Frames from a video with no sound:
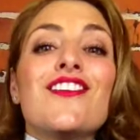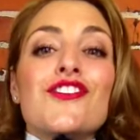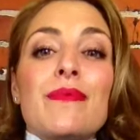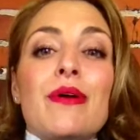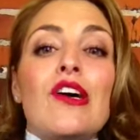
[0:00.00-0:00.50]

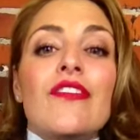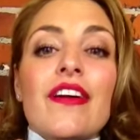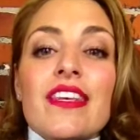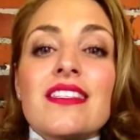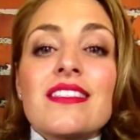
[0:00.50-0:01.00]
drape it over
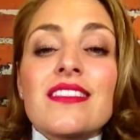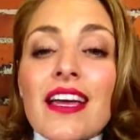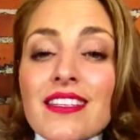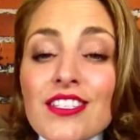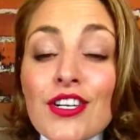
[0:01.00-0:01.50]
the
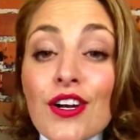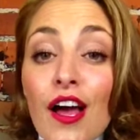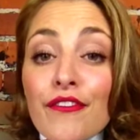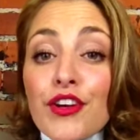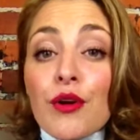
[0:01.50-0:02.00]
center
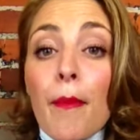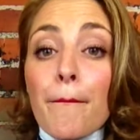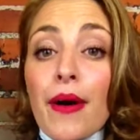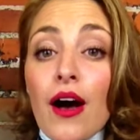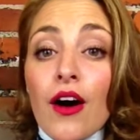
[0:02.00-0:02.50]
of your
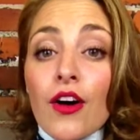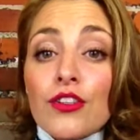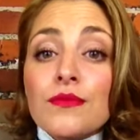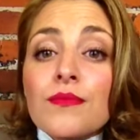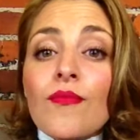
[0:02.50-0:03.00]

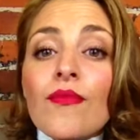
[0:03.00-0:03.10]
bow,